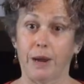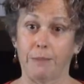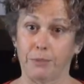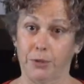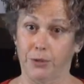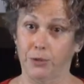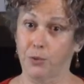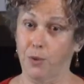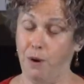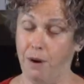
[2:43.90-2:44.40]

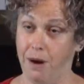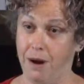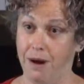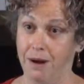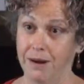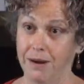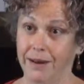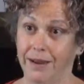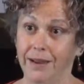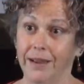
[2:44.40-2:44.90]

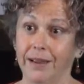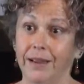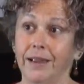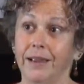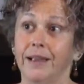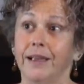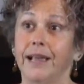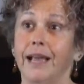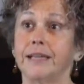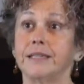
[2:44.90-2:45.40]
repertoire
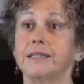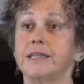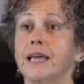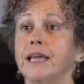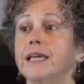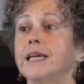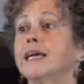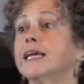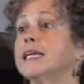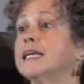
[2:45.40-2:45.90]
as
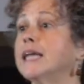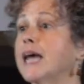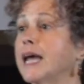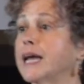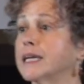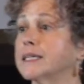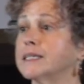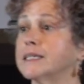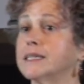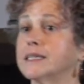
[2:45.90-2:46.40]
they
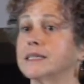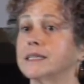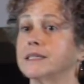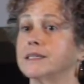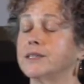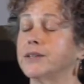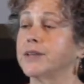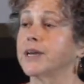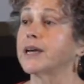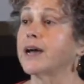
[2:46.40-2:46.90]
connect
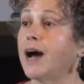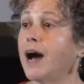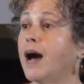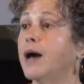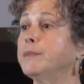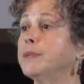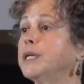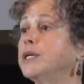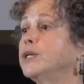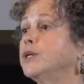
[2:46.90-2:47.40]
to the
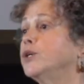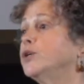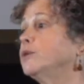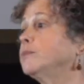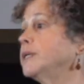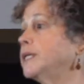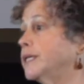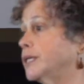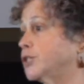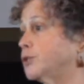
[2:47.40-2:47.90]
common
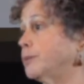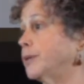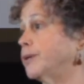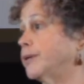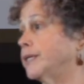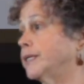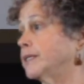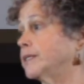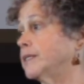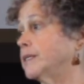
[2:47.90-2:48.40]
human
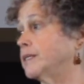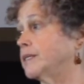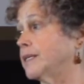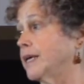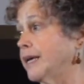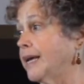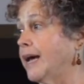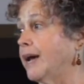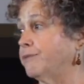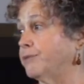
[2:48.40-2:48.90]
experiences
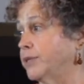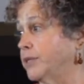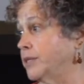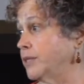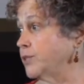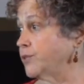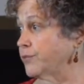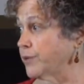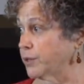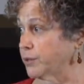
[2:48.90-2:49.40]
they have with
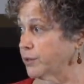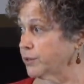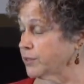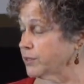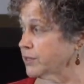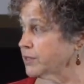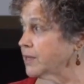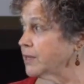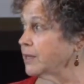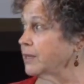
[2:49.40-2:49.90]
these
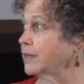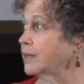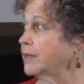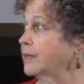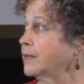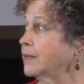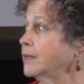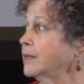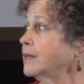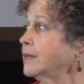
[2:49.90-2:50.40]
folks.
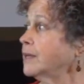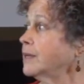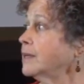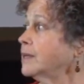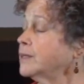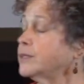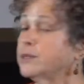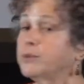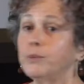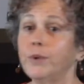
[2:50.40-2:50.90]

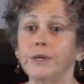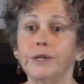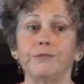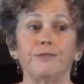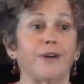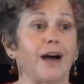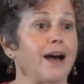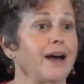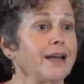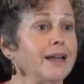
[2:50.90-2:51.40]
So what
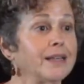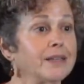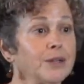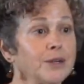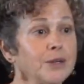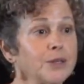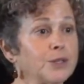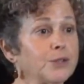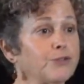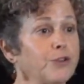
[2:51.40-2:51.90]
have I
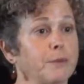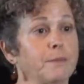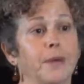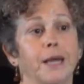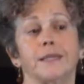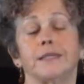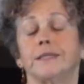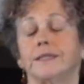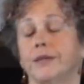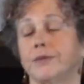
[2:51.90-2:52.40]
learned from
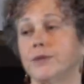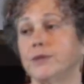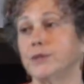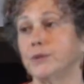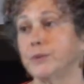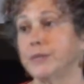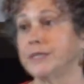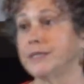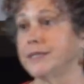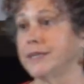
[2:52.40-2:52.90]
my Southern
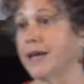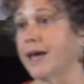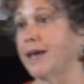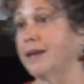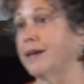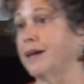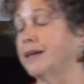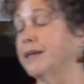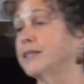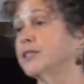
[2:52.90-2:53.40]

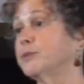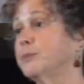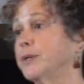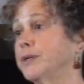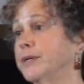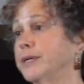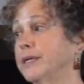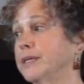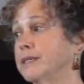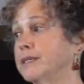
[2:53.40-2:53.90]
Louisiana
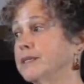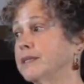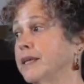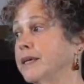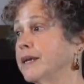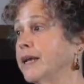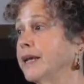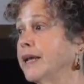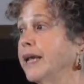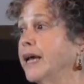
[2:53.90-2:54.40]
experience
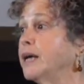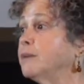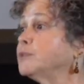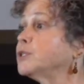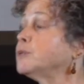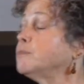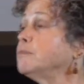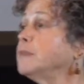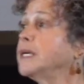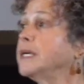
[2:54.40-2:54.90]
that
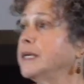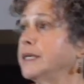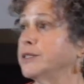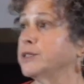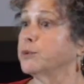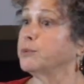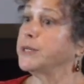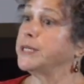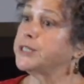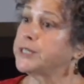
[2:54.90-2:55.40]
helps me
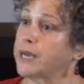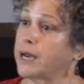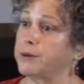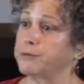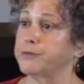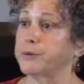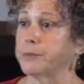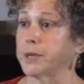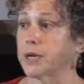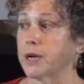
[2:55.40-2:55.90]
to reach
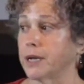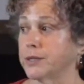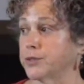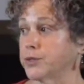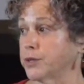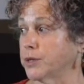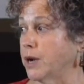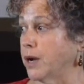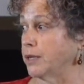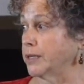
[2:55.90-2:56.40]
out from the
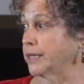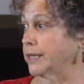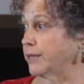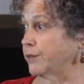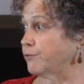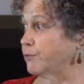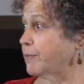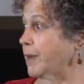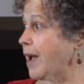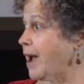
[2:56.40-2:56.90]
concert hall and
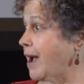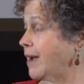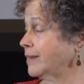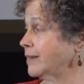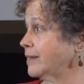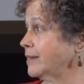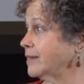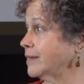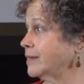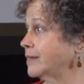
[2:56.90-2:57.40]
give
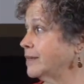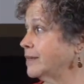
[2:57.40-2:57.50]
back?